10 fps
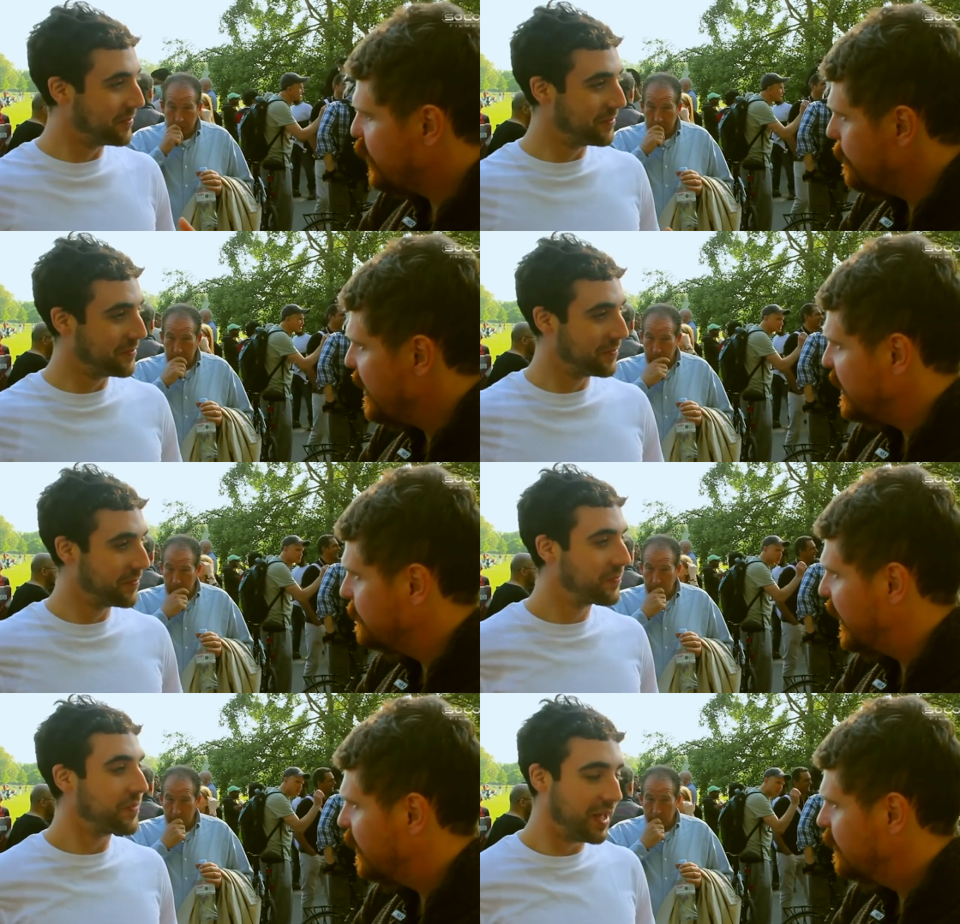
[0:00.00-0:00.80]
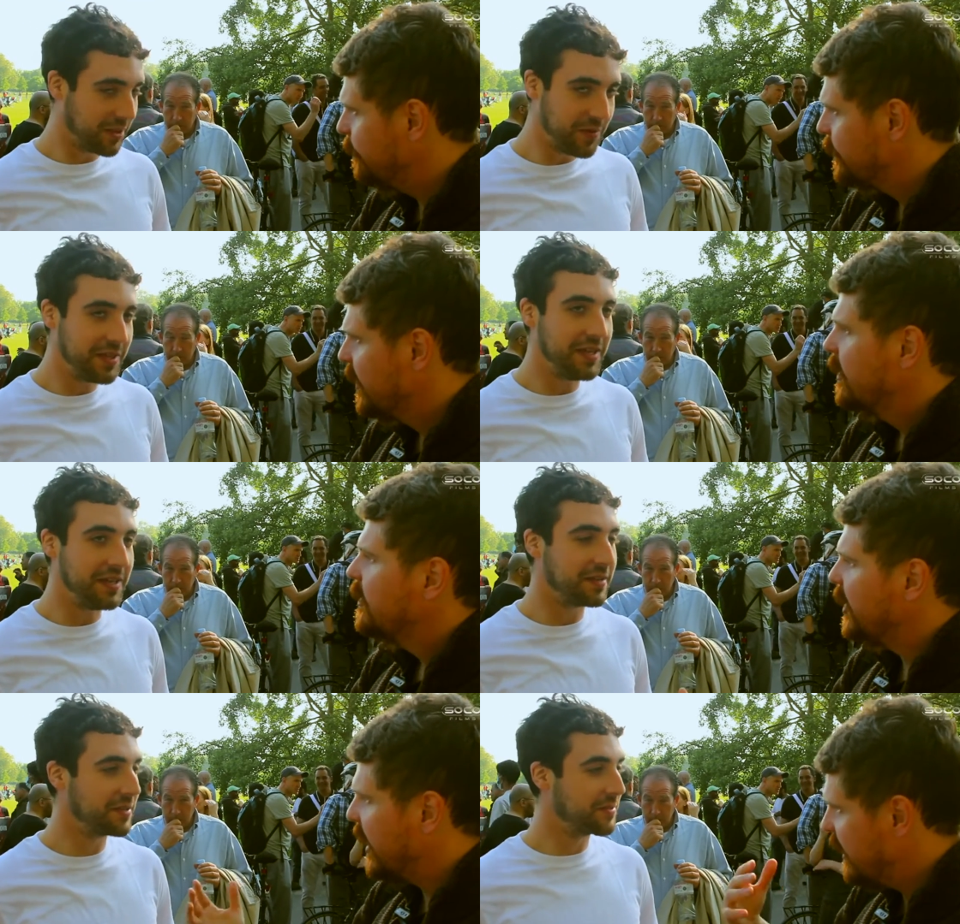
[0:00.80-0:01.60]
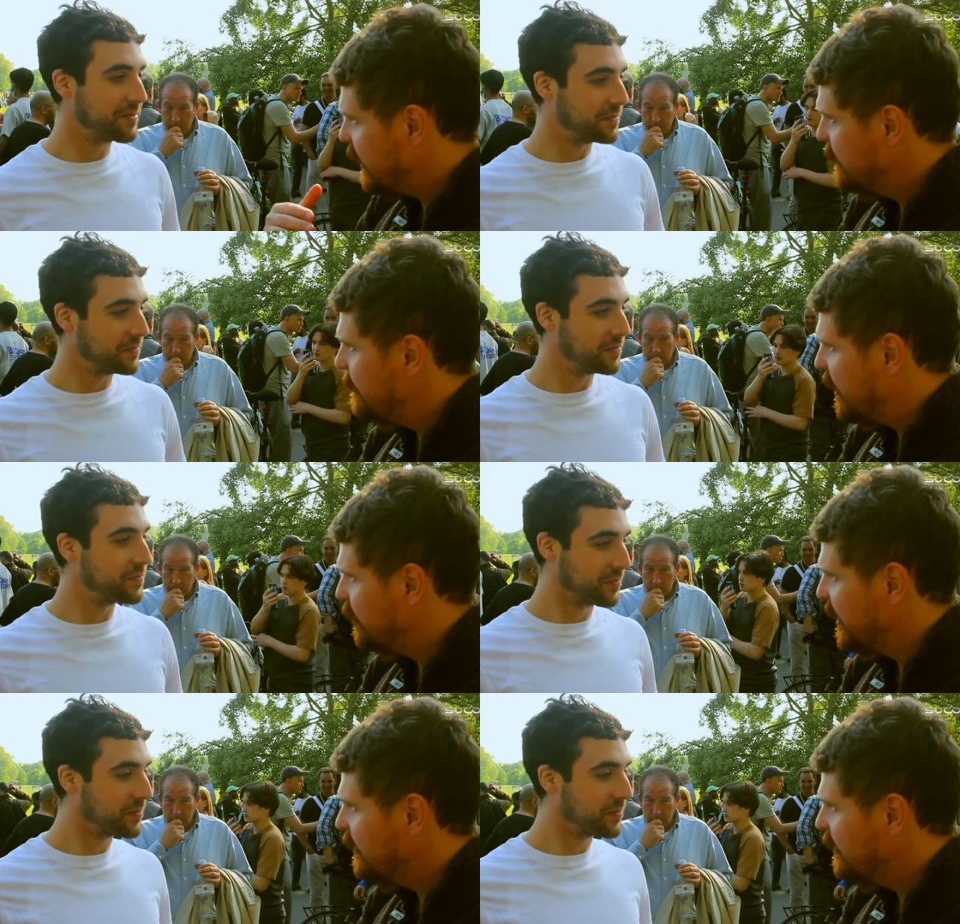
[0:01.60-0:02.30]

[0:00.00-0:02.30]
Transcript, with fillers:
Speaker 1: got my email. You're going to email